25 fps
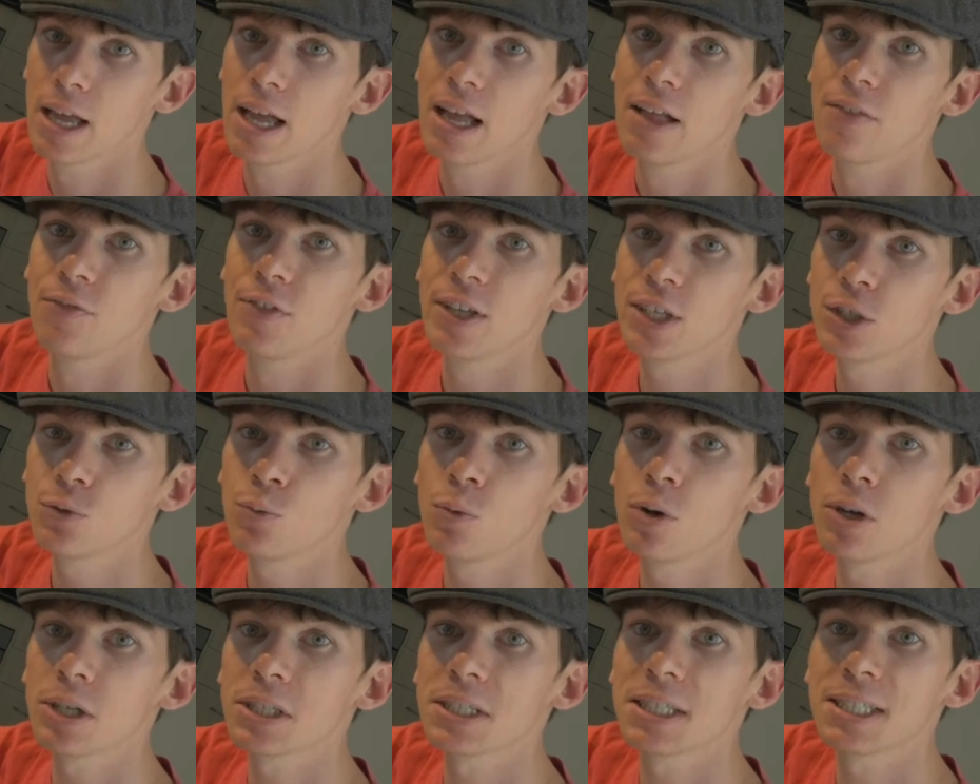This
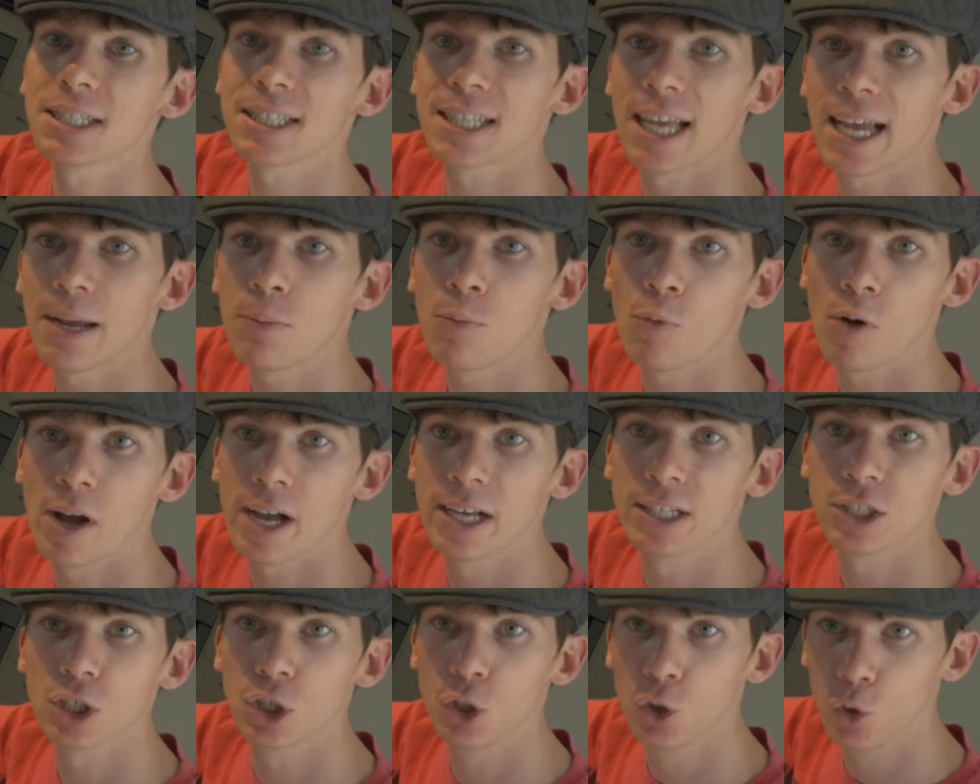works the same way
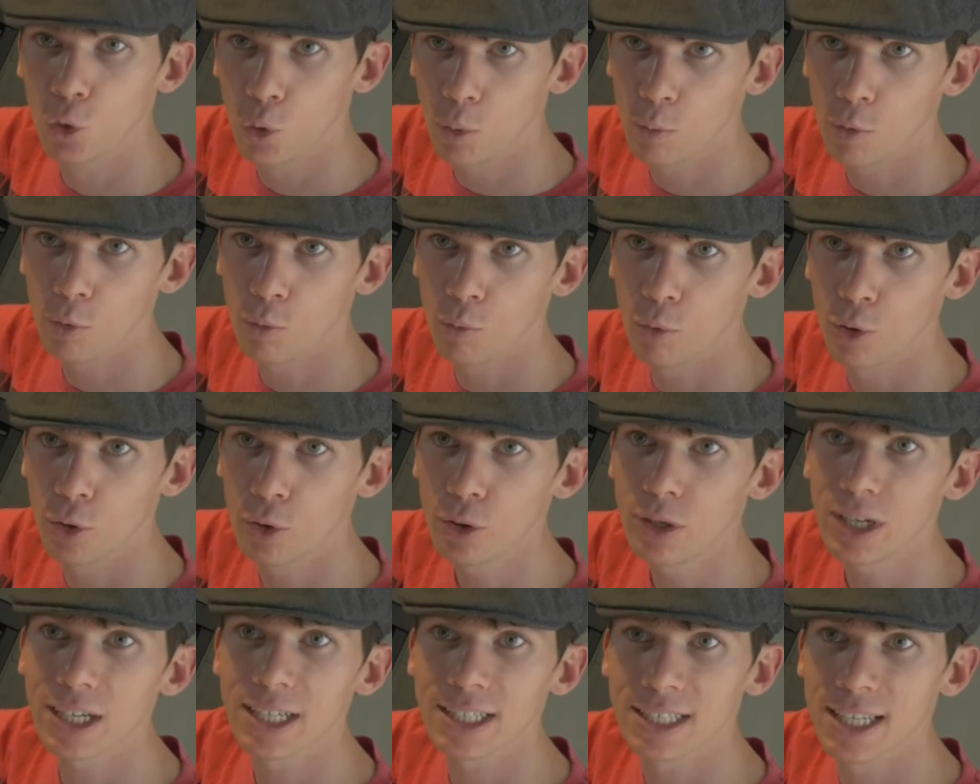as a normal
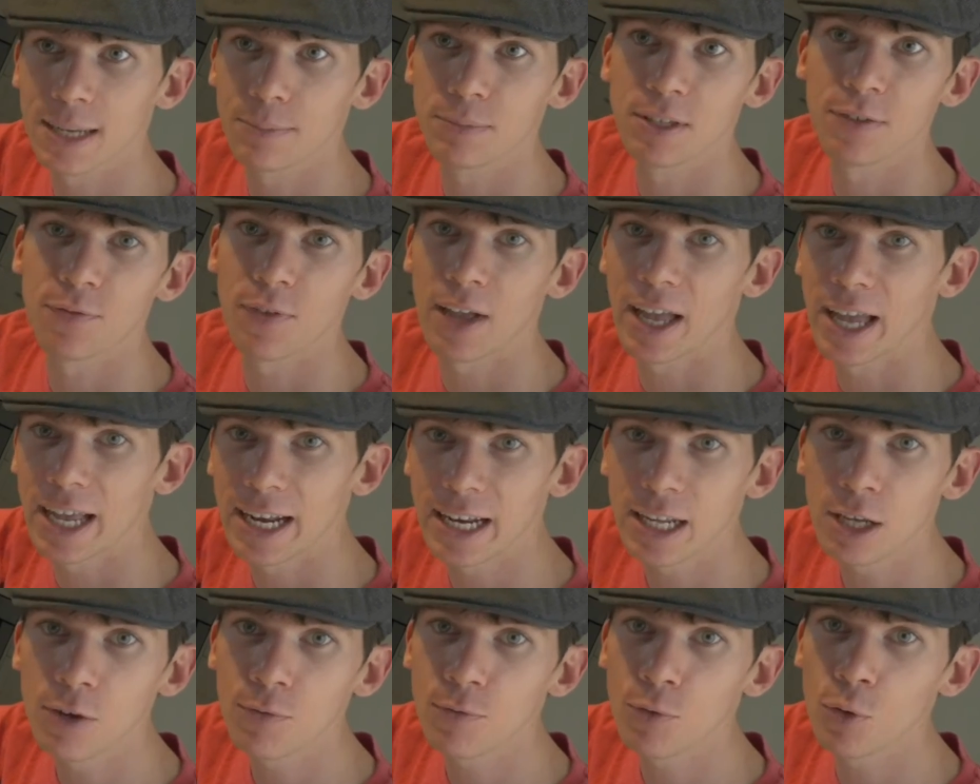wound, except if
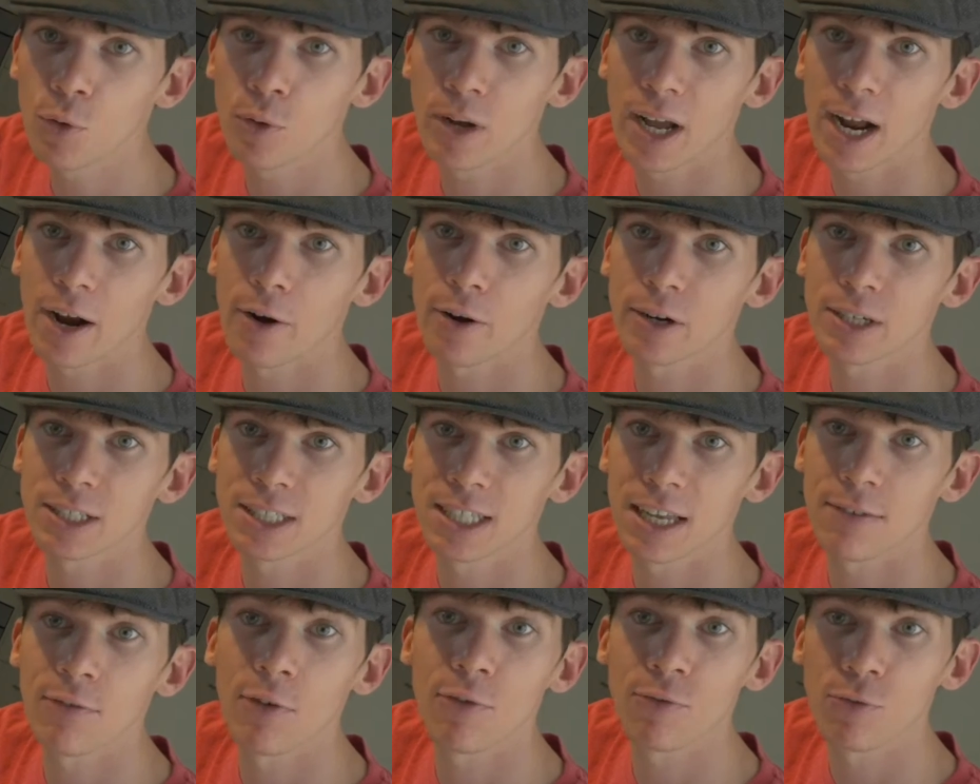any of your characters
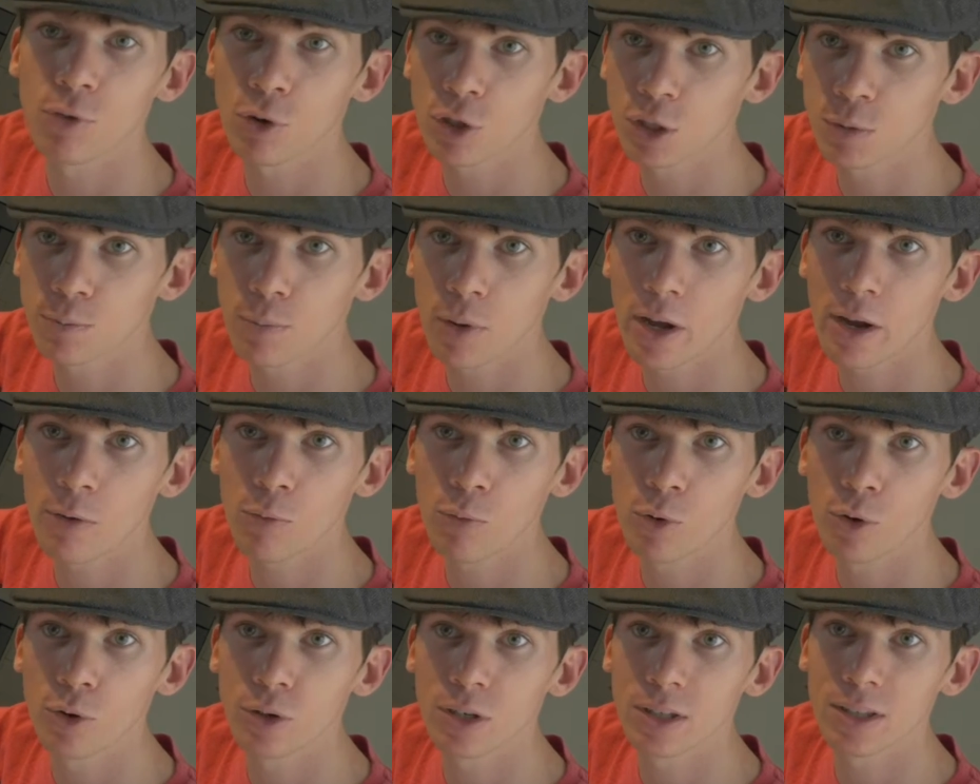have a frostbite
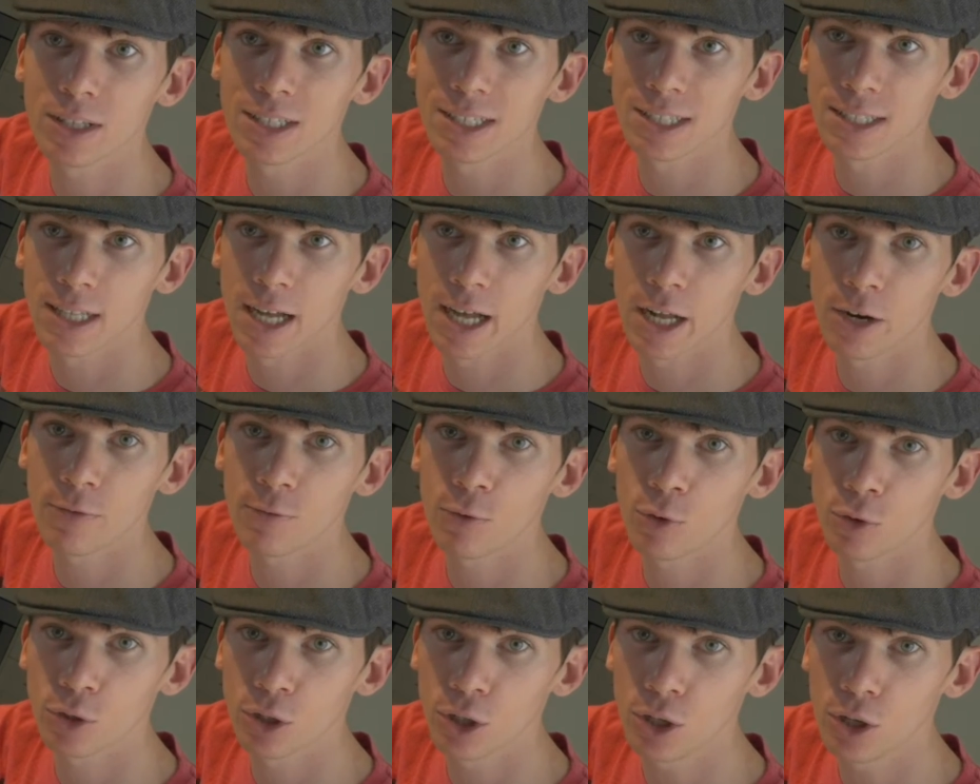wound at the start of
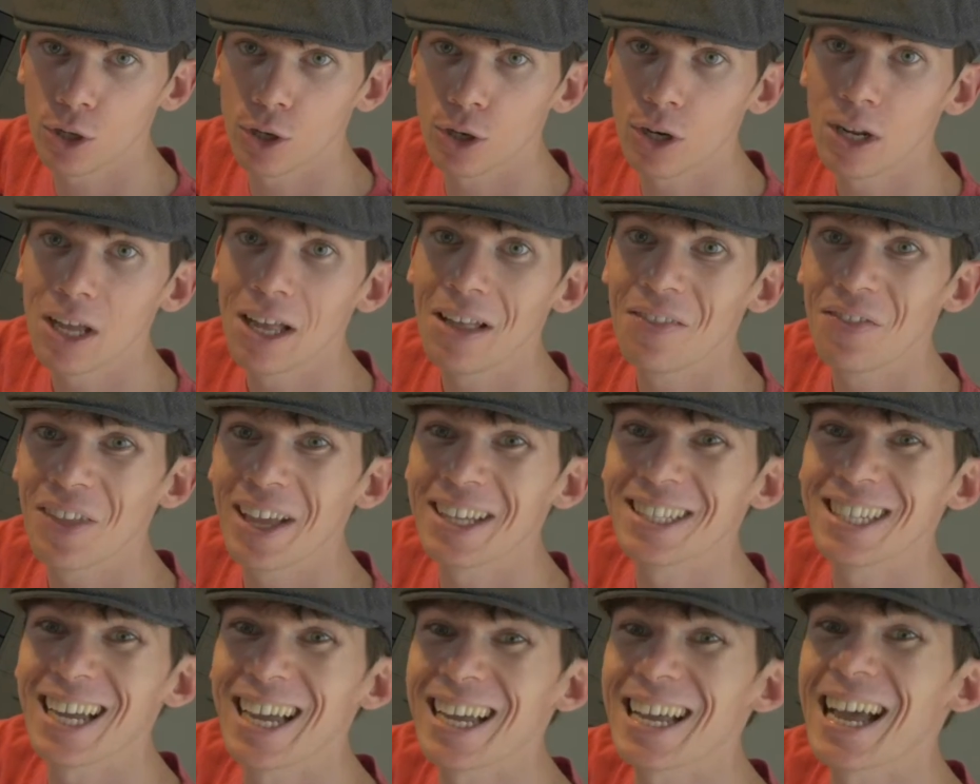your turn, they
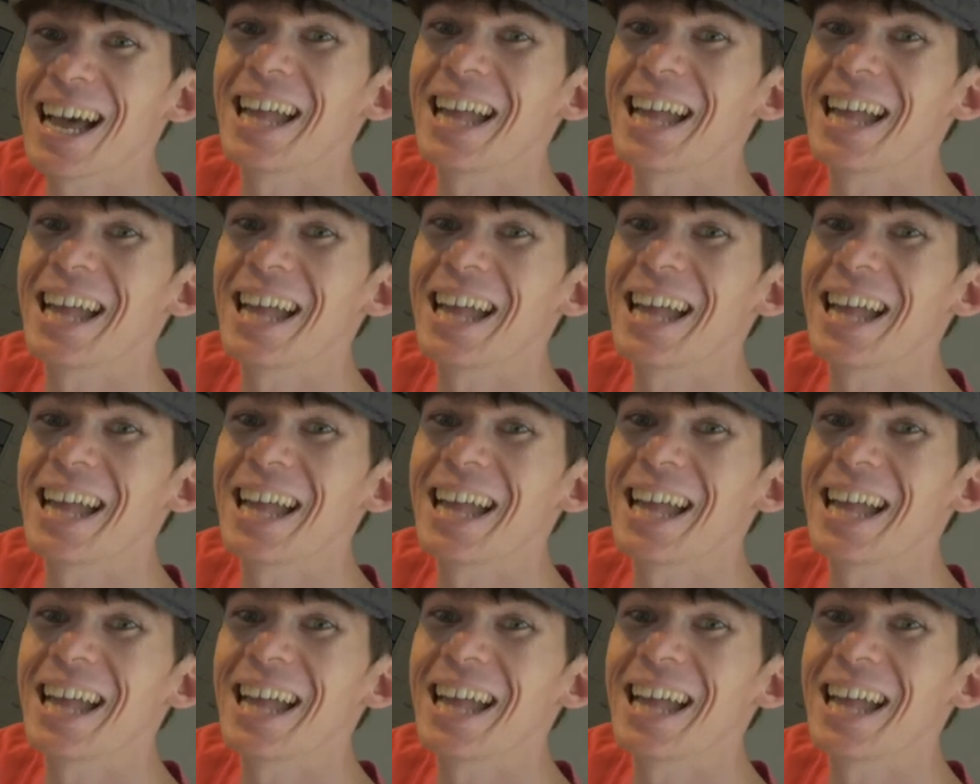take